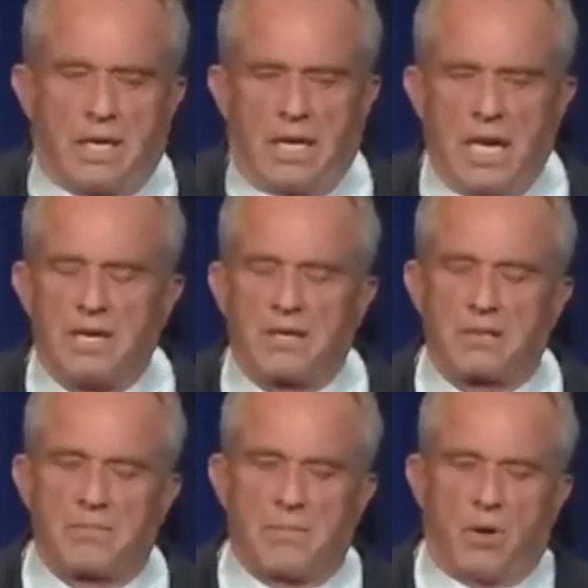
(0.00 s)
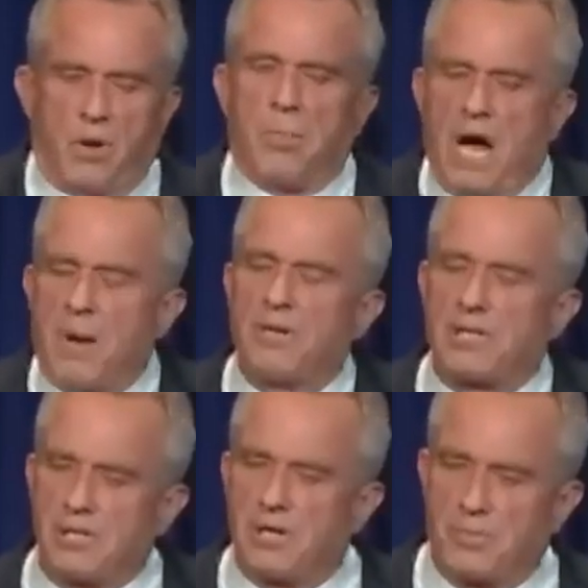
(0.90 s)
And Obama
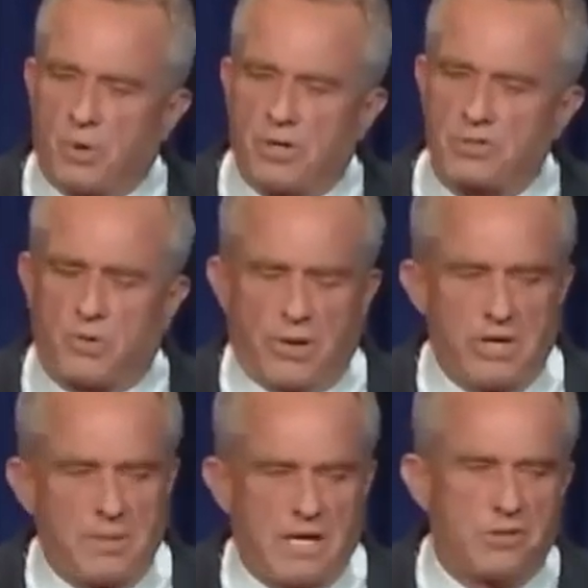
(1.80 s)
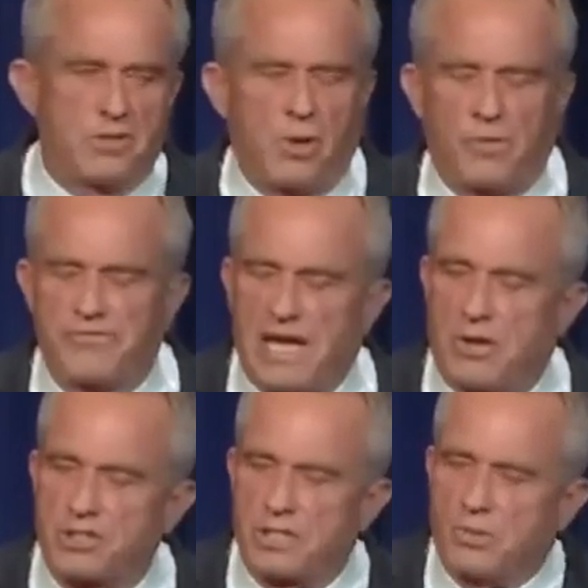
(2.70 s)
declared a moratorium and told
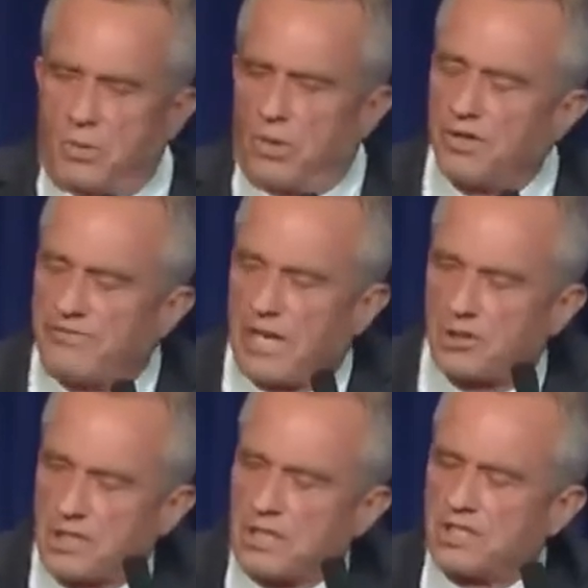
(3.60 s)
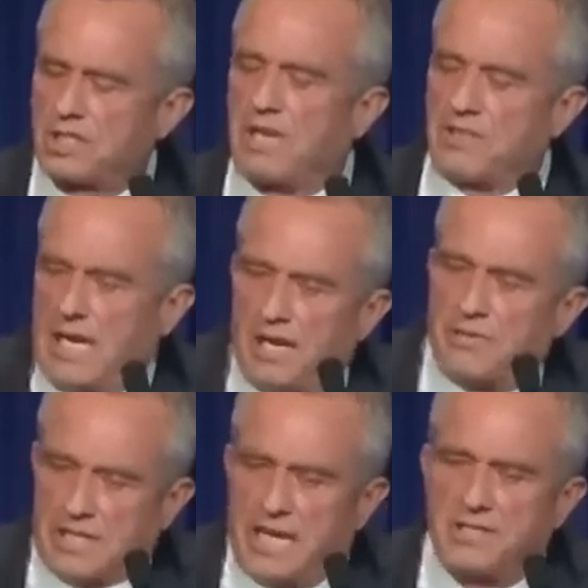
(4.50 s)
Fauci, ordered Fauci to shut down
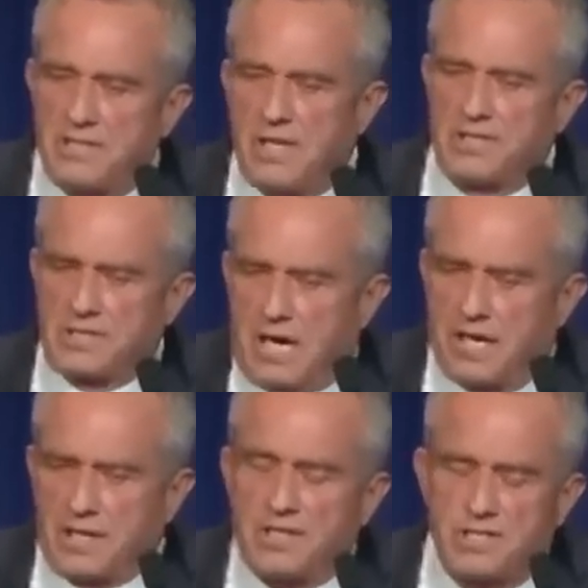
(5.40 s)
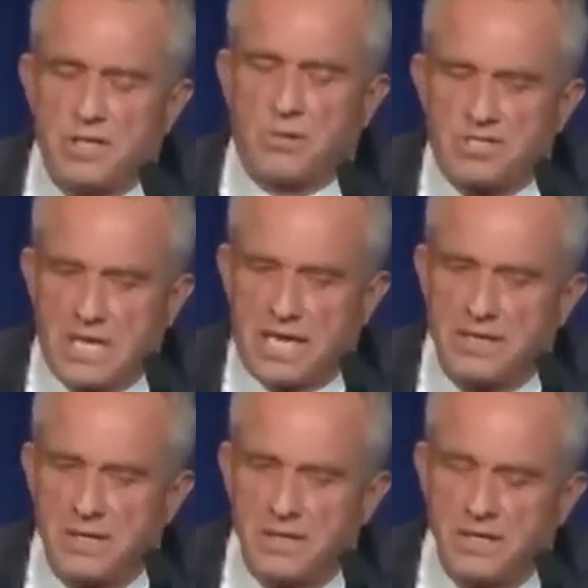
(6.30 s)
the 18 studies he was
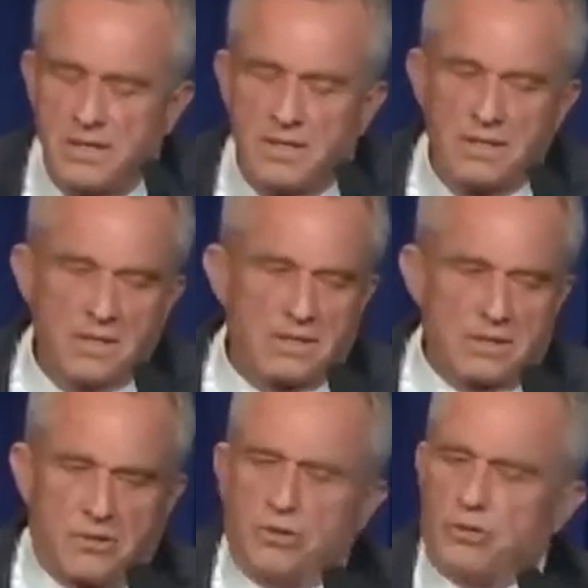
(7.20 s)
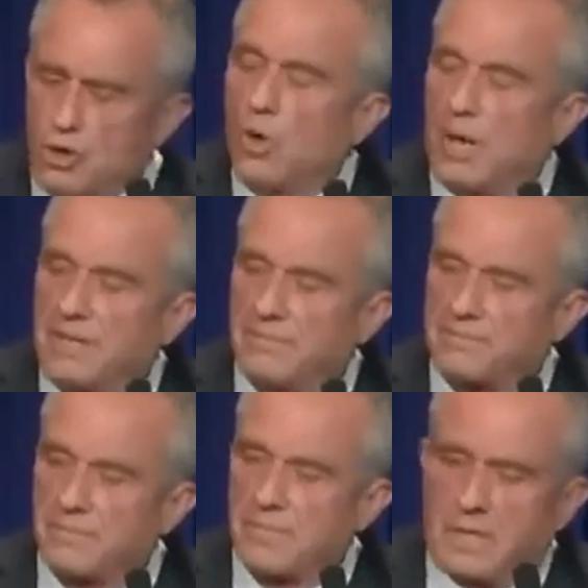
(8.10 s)
then doing.
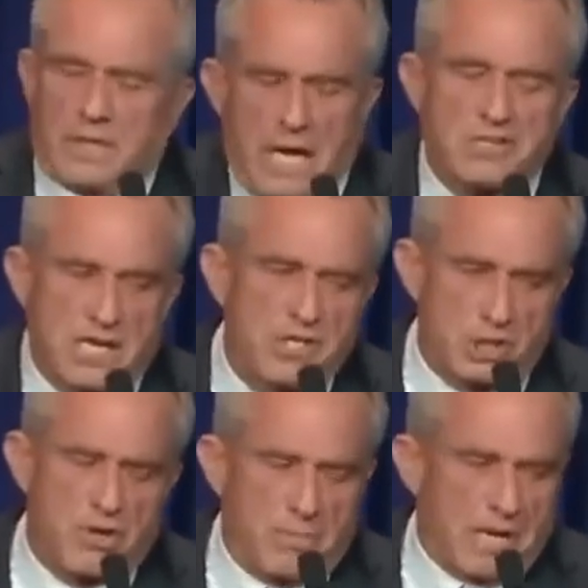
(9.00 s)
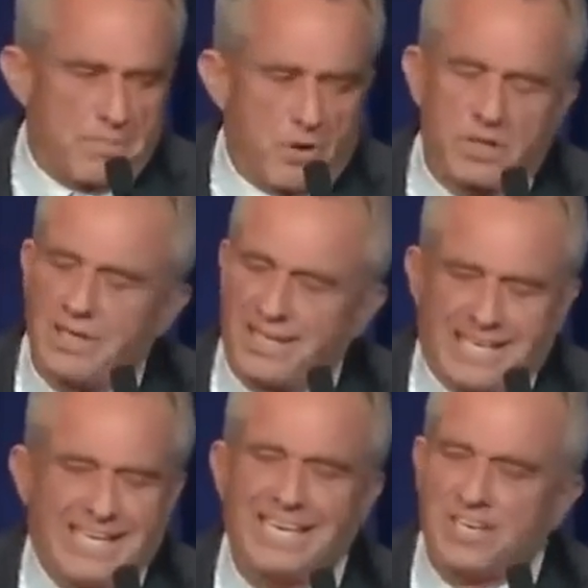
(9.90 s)
As I show in my book,
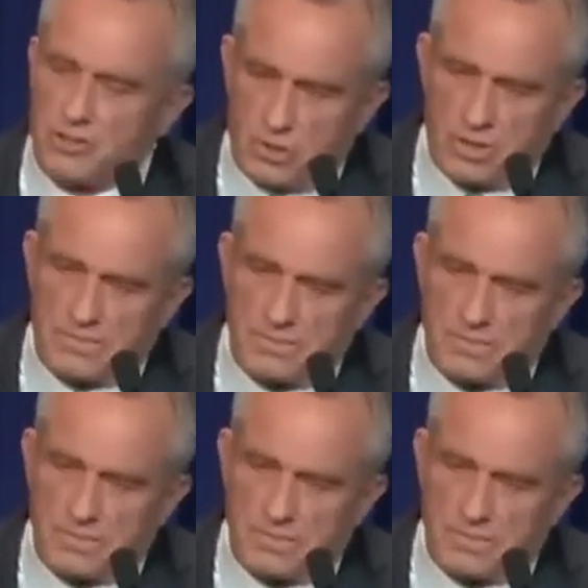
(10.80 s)
he didn't do it.